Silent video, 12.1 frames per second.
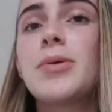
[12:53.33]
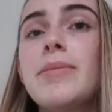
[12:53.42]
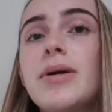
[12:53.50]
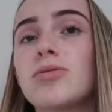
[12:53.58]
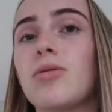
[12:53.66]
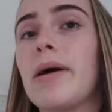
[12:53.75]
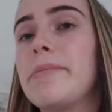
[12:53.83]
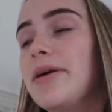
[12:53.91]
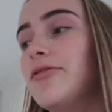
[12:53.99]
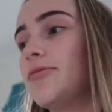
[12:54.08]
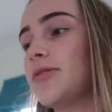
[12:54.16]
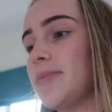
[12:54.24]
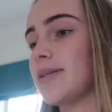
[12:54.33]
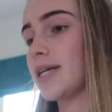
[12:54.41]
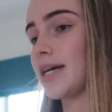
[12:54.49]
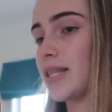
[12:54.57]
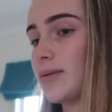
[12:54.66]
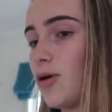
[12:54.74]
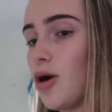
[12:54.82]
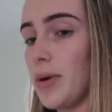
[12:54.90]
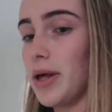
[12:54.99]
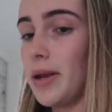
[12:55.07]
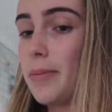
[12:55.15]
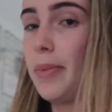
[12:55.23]
pretty much what my bedroom smells like at the
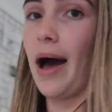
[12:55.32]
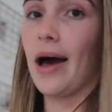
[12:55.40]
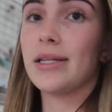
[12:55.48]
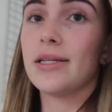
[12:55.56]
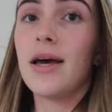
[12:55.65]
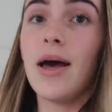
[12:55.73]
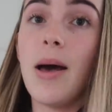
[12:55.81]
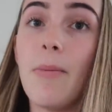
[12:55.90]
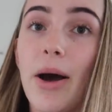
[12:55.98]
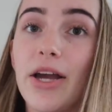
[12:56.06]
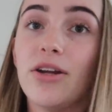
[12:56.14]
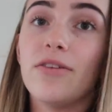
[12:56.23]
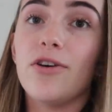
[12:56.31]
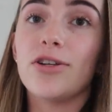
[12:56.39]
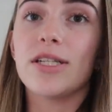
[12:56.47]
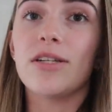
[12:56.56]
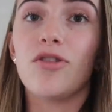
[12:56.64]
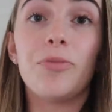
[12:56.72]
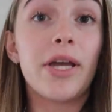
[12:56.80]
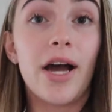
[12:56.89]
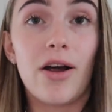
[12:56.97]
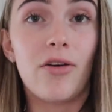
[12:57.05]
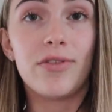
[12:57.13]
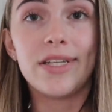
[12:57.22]
moment, but my university room, you
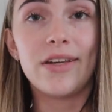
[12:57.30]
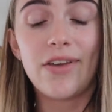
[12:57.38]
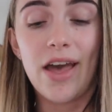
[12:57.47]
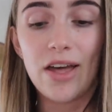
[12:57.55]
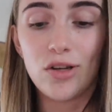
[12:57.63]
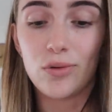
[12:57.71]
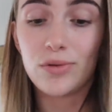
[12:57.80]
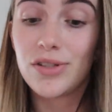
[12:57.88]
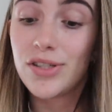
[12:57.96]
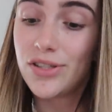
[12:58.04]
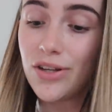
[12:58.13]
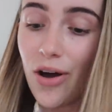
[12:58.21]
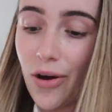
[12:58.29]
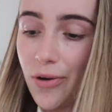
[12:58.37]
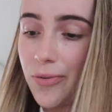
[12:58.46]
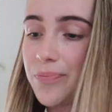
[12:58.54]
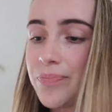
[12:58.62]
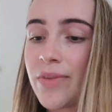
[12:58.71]
can't obviously have candles. So